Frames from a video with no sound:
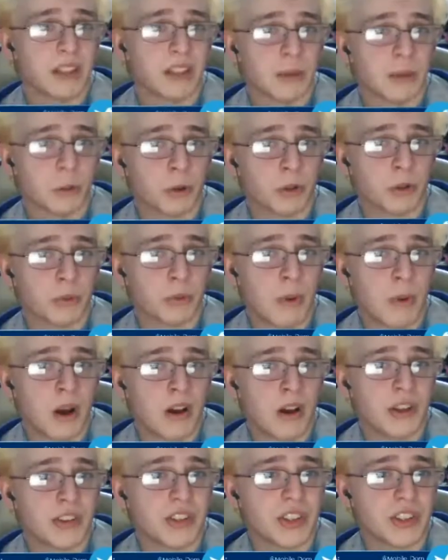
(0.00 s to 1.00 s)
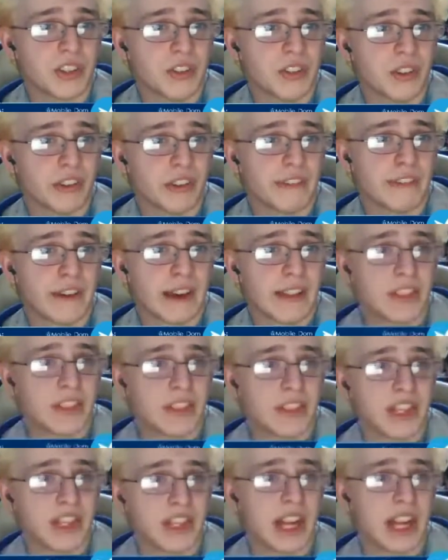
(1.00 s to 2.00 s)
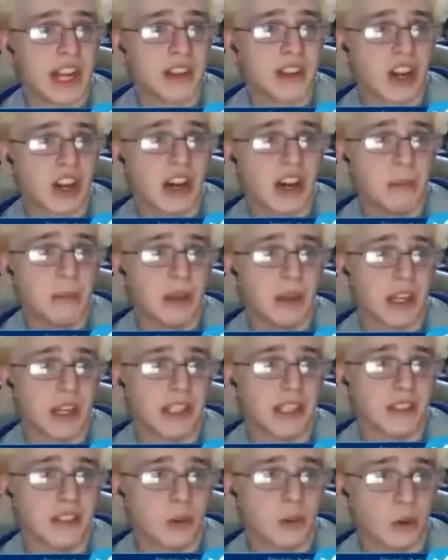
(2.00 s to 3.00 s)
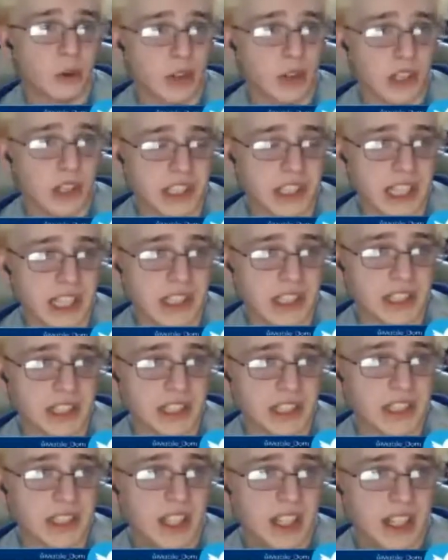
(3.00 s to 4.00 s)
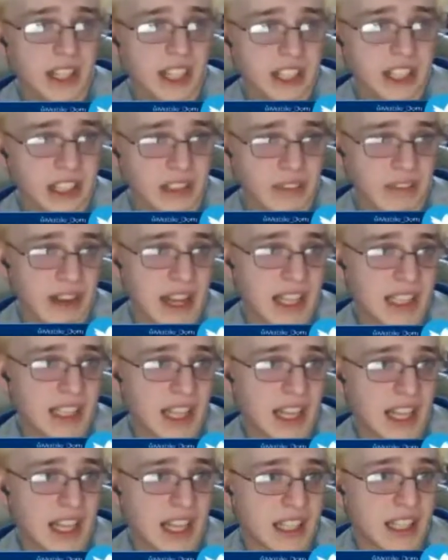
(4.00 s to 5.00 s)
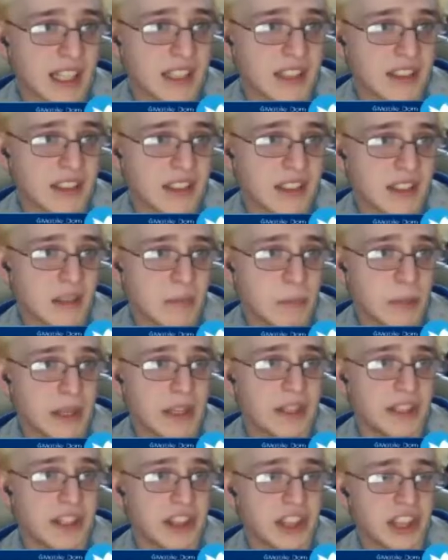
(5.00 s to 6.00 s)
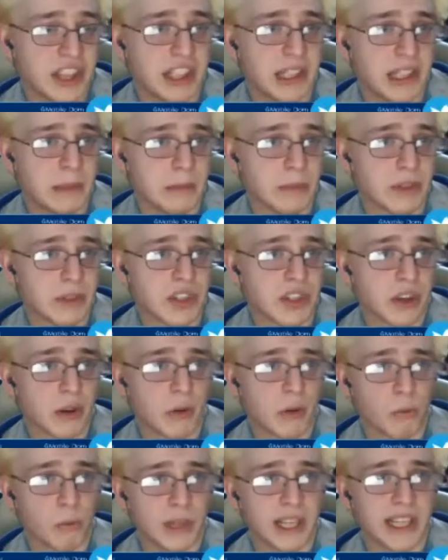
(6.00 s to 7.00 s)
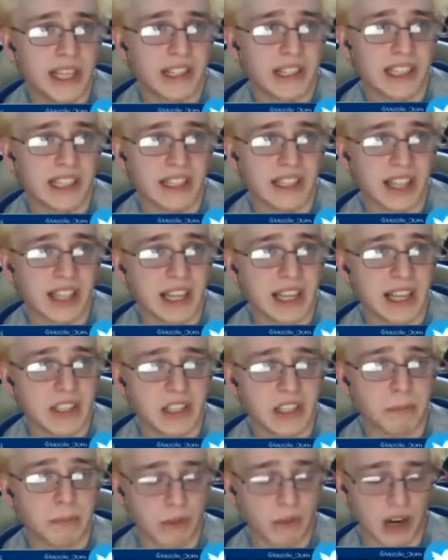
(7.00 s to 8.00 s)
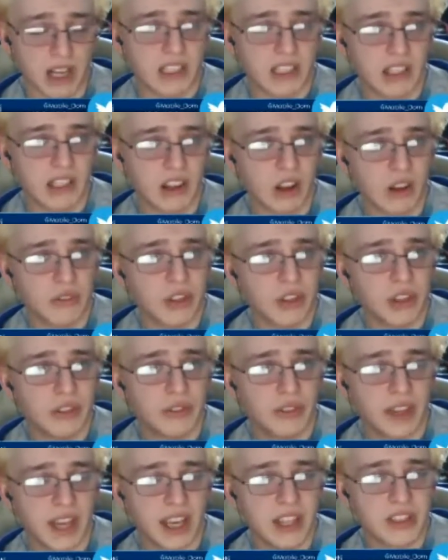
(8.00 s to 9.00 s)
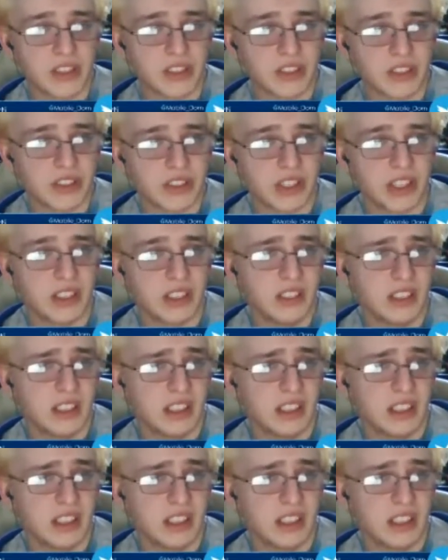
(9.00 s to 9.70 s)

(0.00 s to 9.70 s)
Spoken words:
what's worse is not the fact that it's now timeline orientated. It's the fact that it's been themed so weirdly that it just breaks a lot of notifications still.